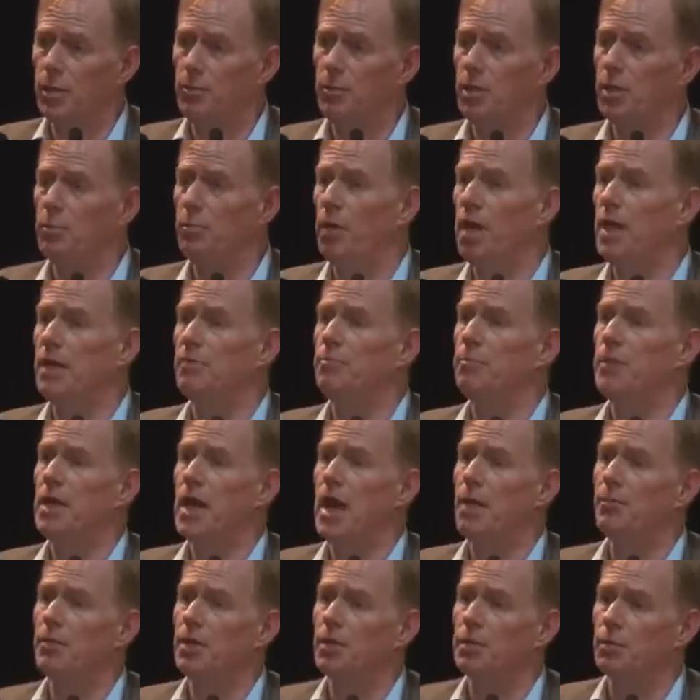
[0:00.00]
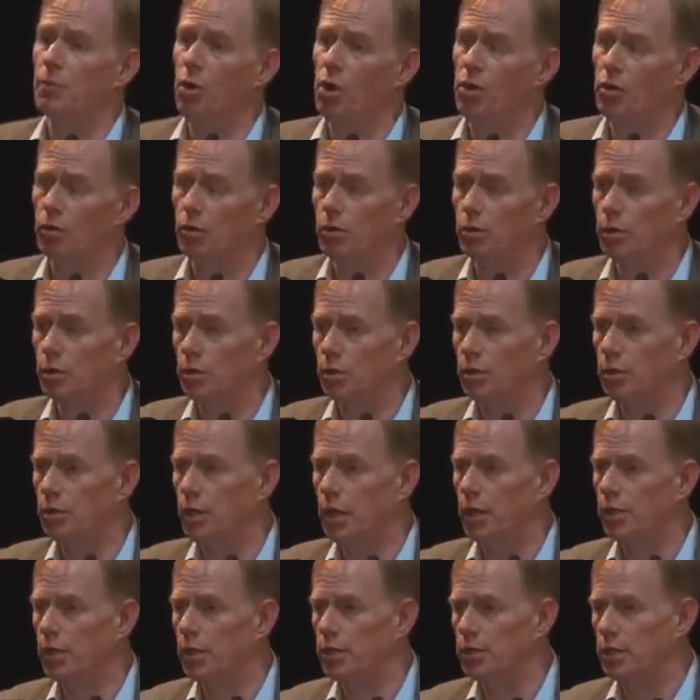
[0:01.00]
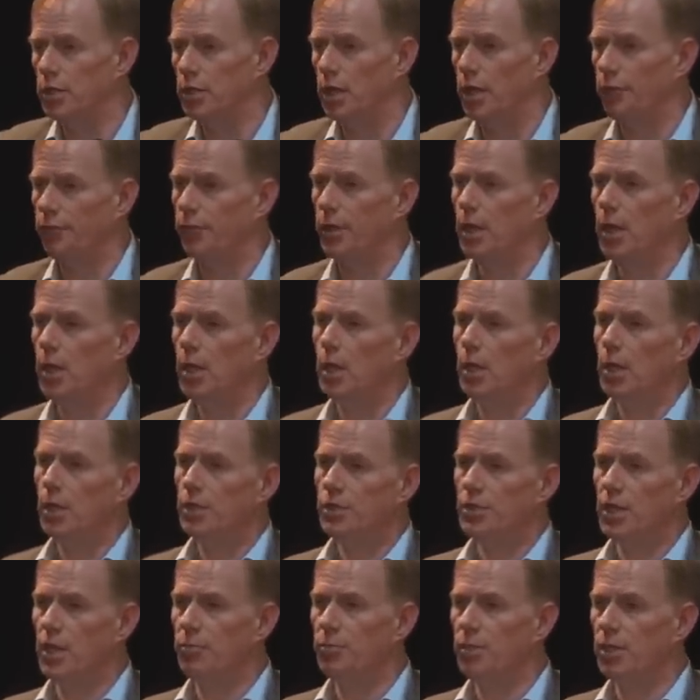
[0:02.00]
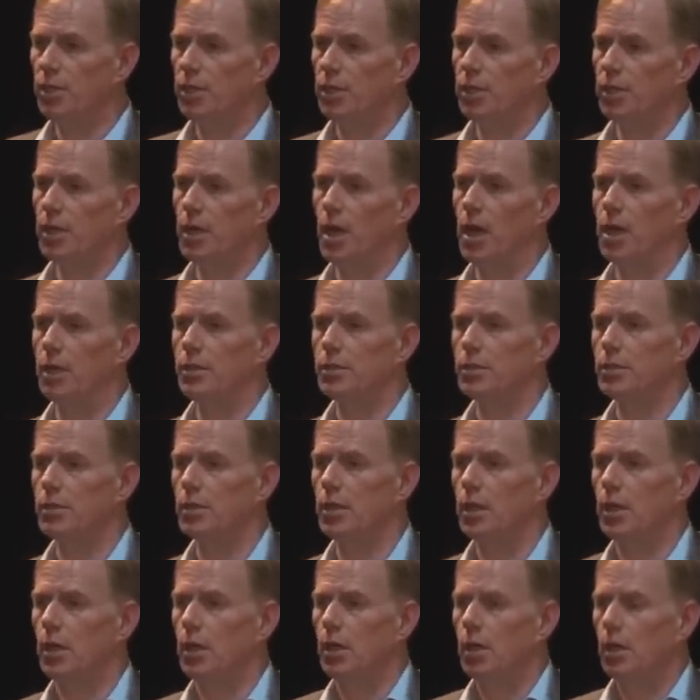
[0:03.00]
I mean, it might even be happening tomorrow, you know, that there's enough Siberian gas,